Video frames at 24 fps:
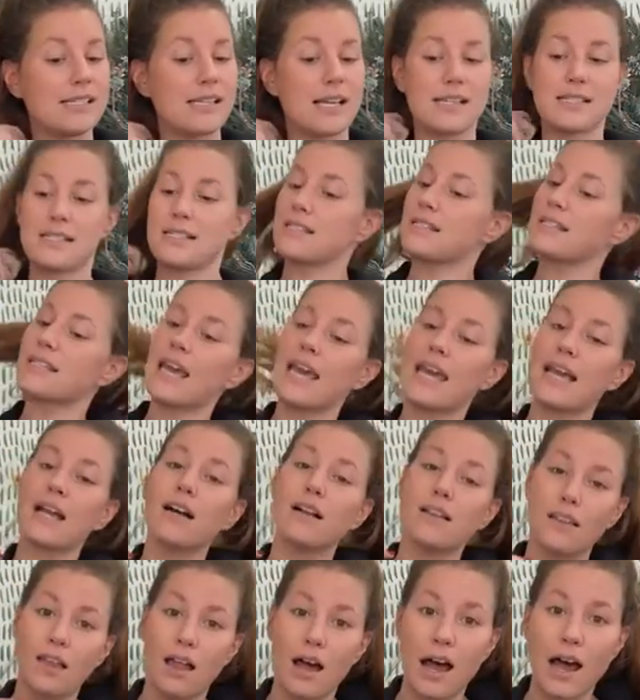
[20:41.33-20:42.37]
doesn't take
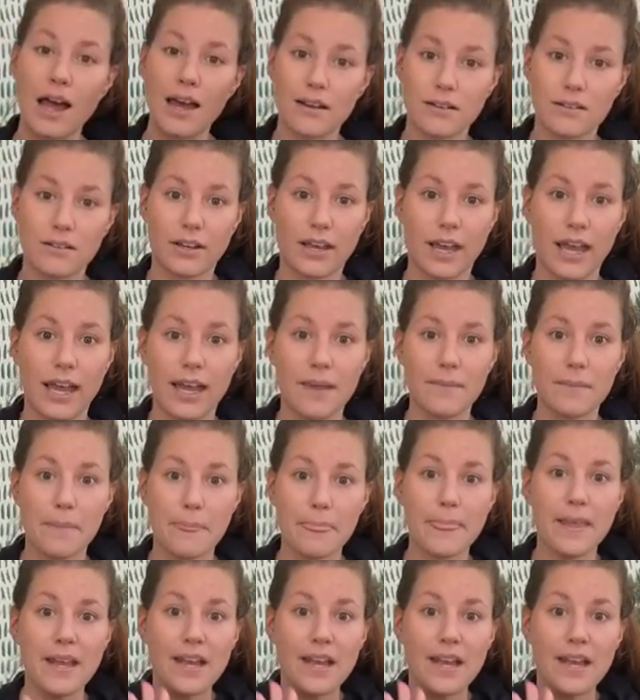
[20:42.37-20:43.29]
a lot. Okay?